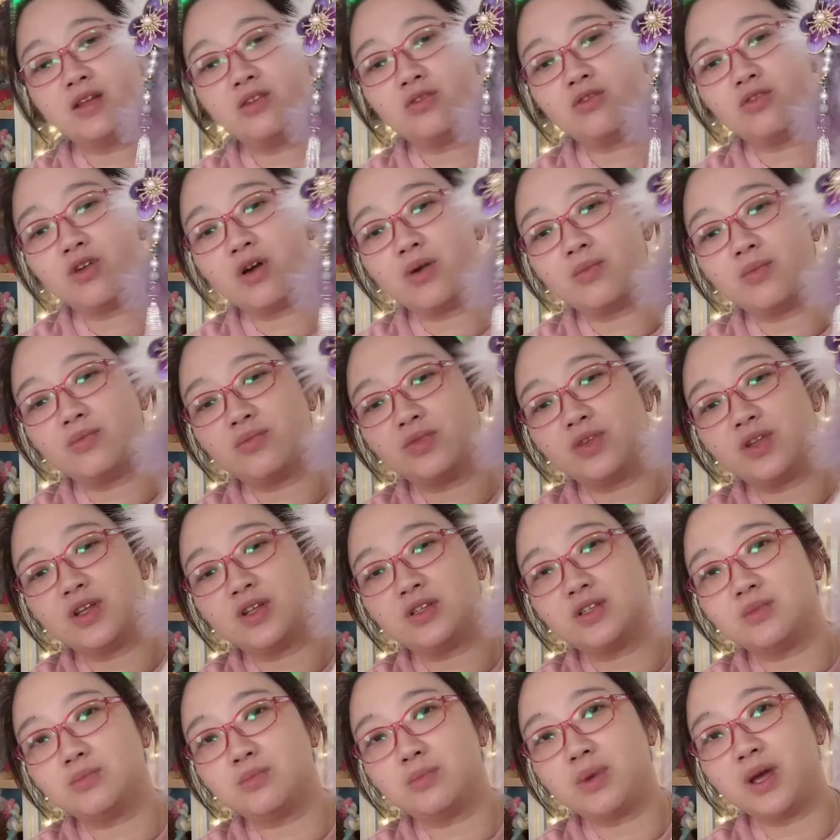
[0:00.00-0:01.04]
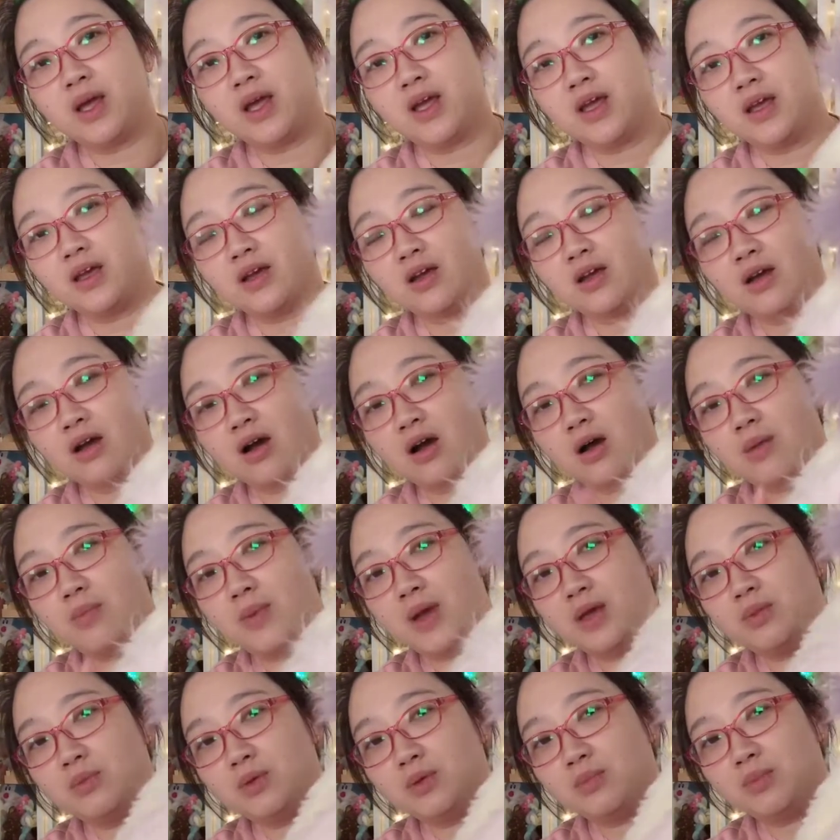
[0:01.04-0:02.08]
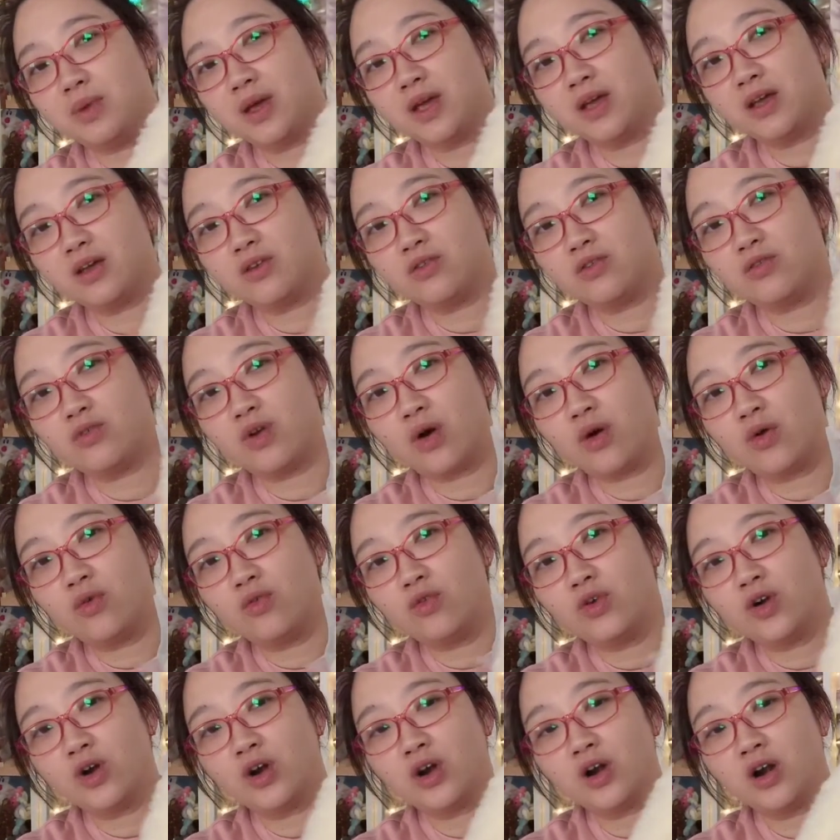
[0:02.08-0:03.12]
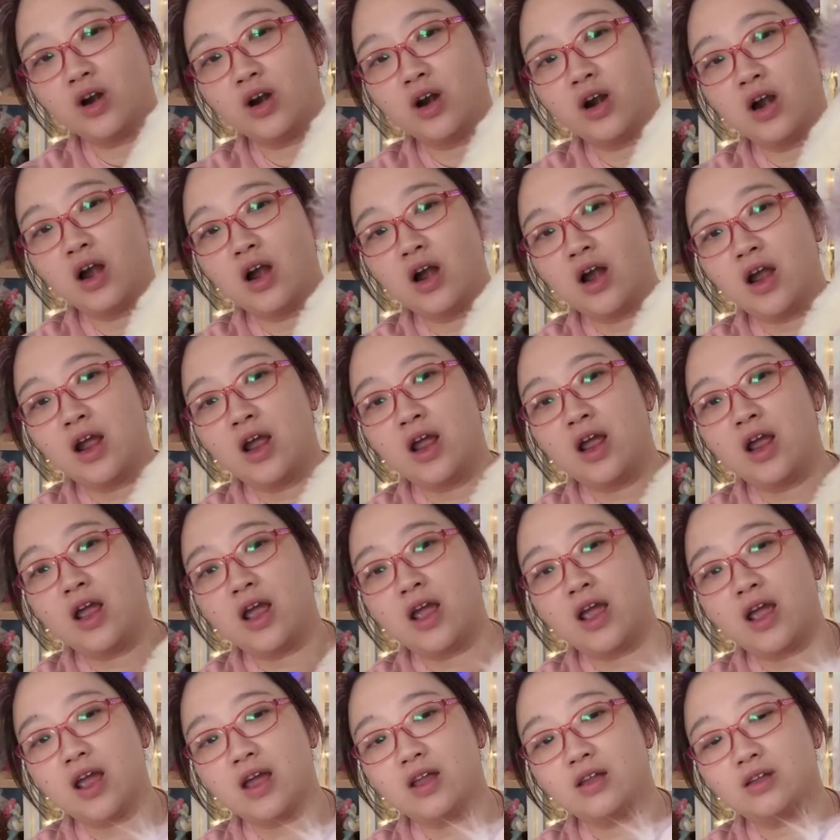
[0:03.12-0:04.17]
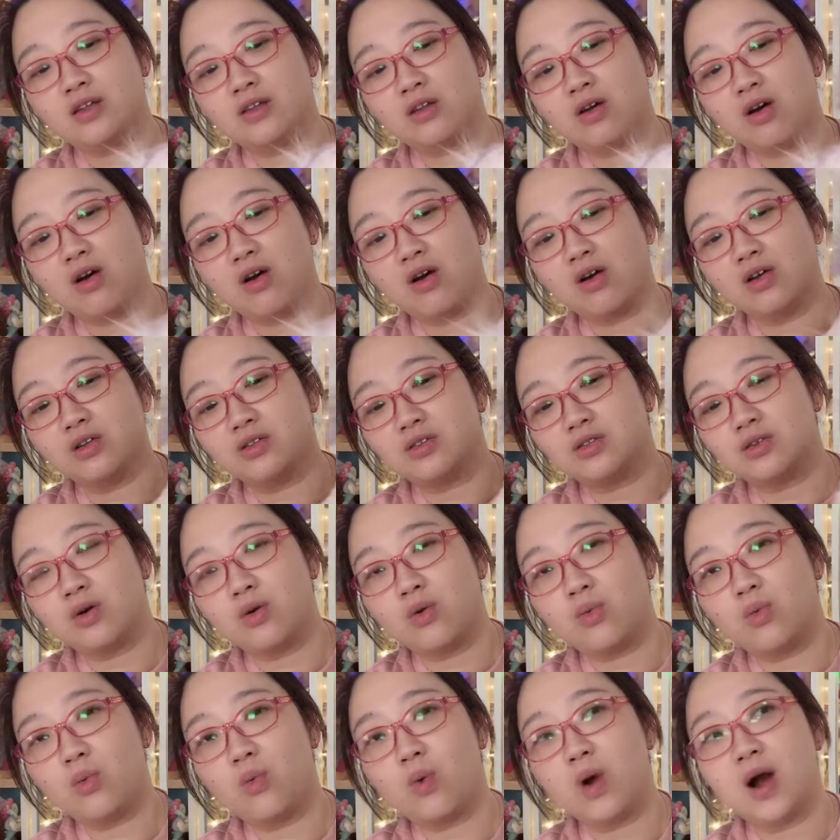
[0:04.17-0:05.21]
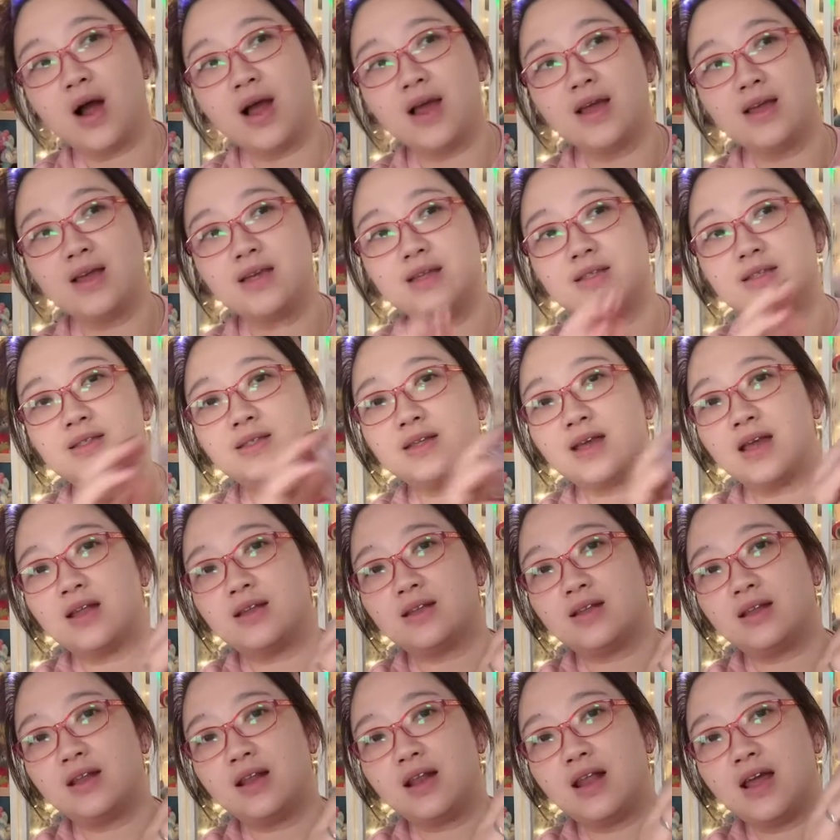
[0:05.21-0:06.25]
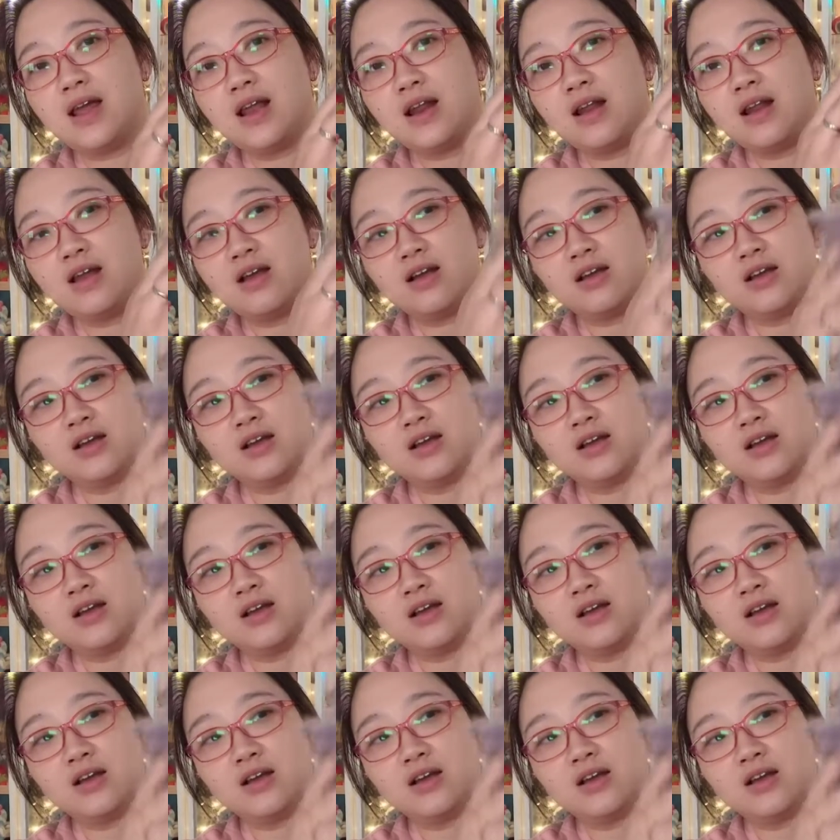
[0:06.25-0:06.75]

from this pink, baby pink fur, and also white and lilac